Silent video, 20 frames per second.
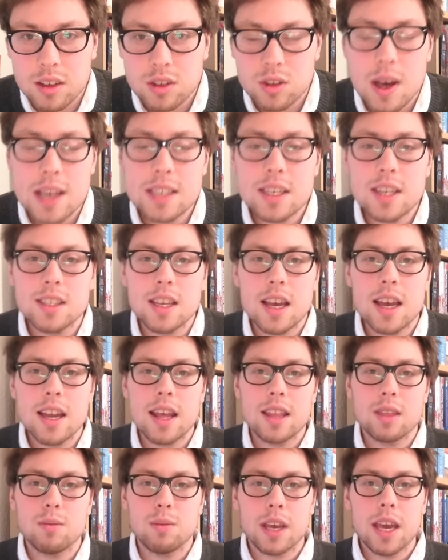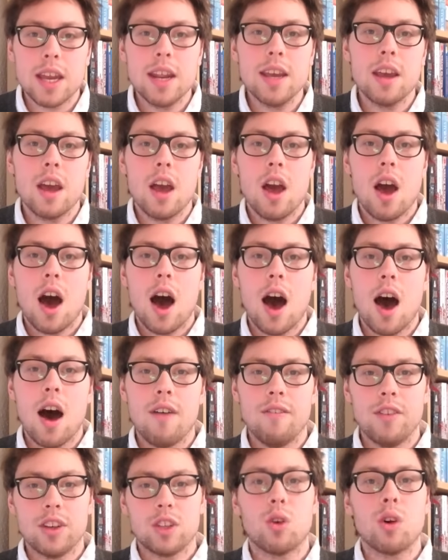So as I said at the beginning,
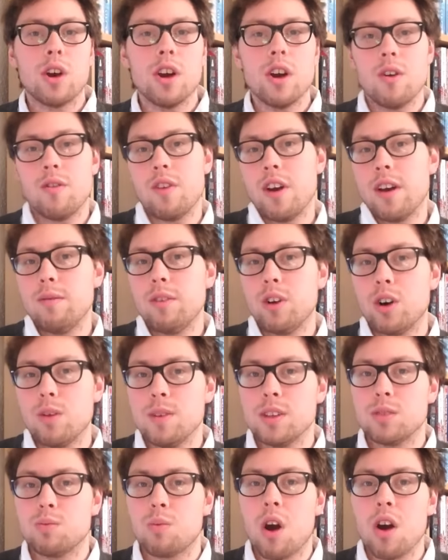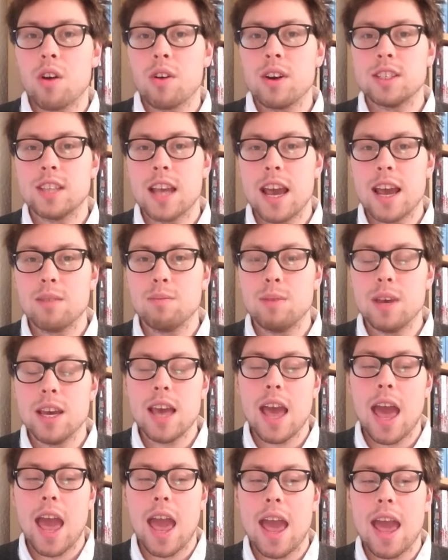uh, Victoria over at Hermit's Progress tagged
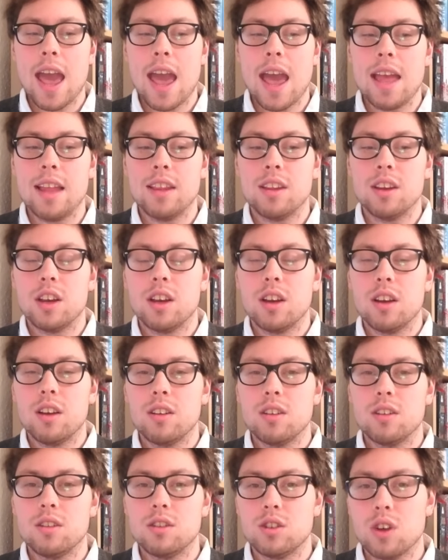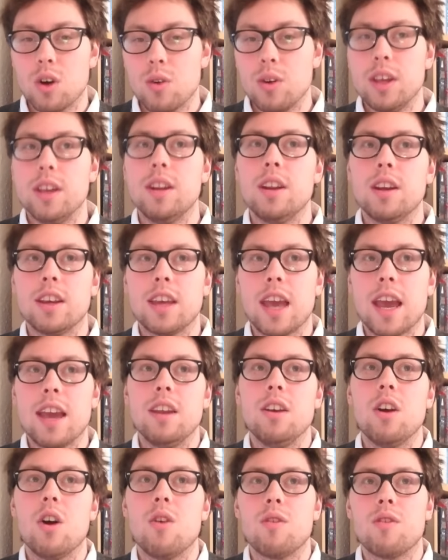me, and so did
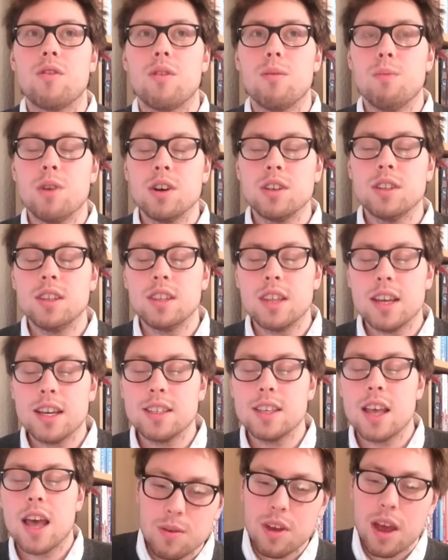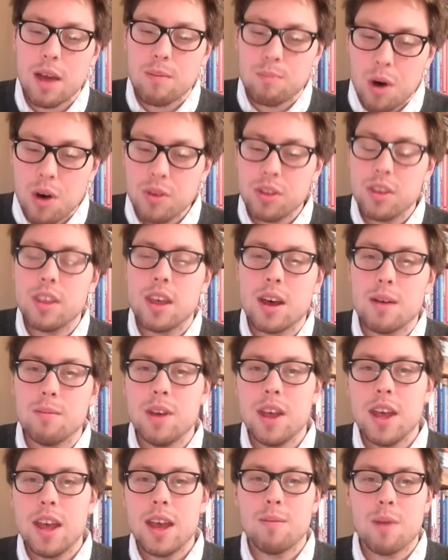Katie over from Books and Things. And both of
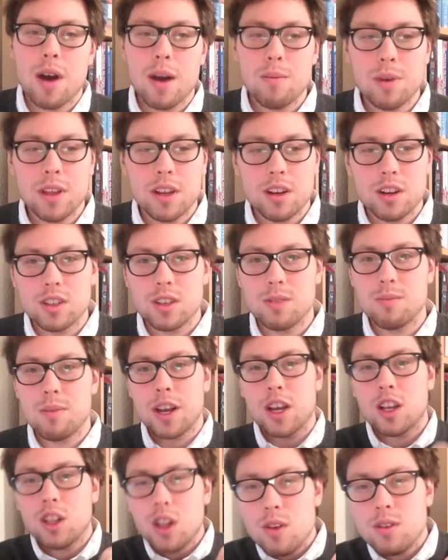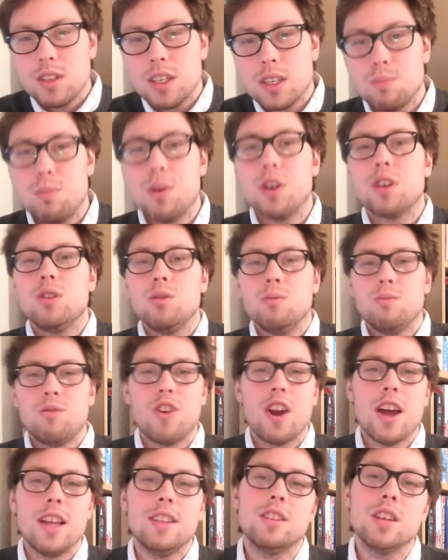them, in my opinion, are some of my closest BookTube
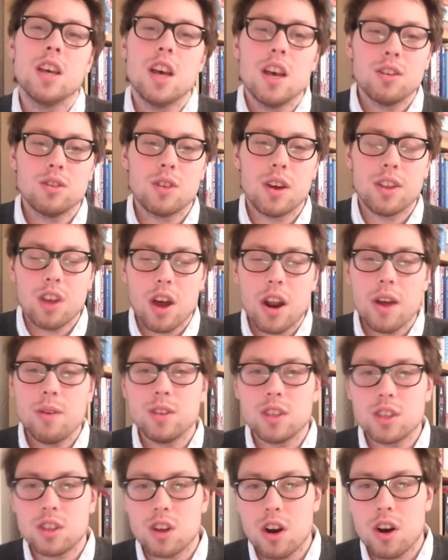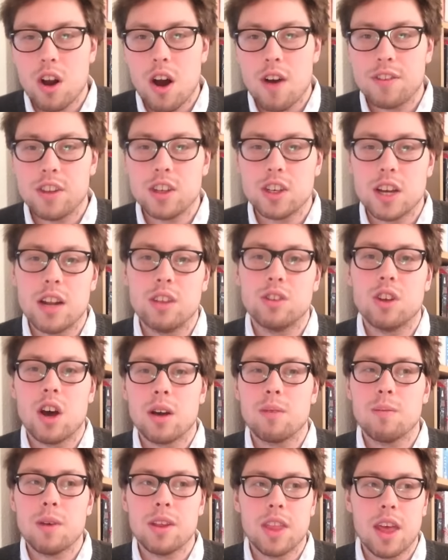friends, so I thought I would start off the channel
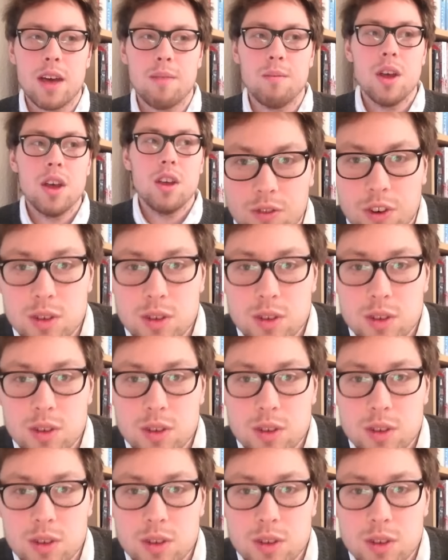talking about them.